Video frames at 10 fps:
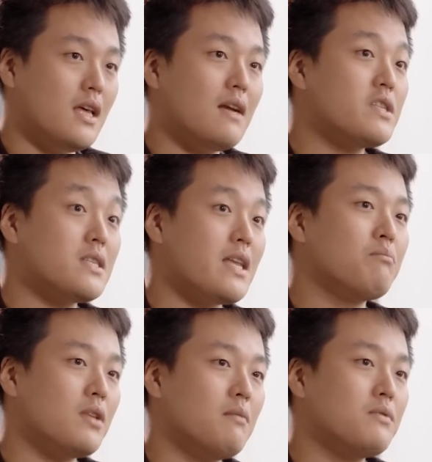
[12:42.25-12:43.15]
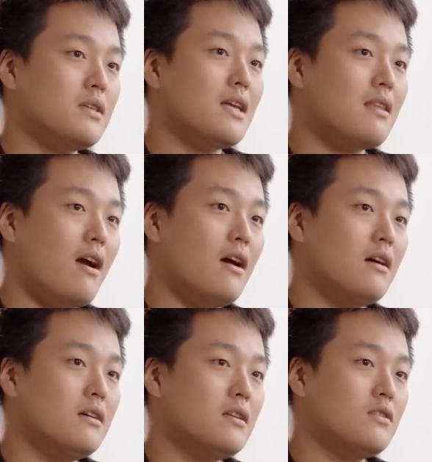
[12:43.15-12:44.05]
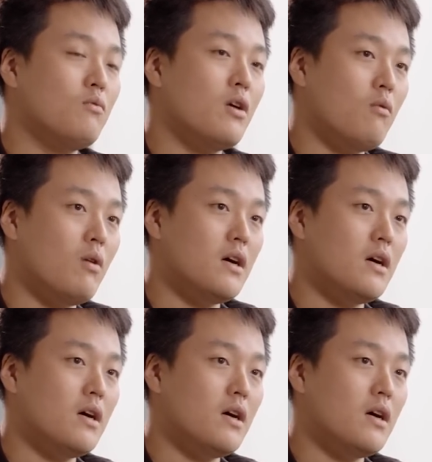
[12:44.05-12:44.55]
that have stepped up to get Terra to where it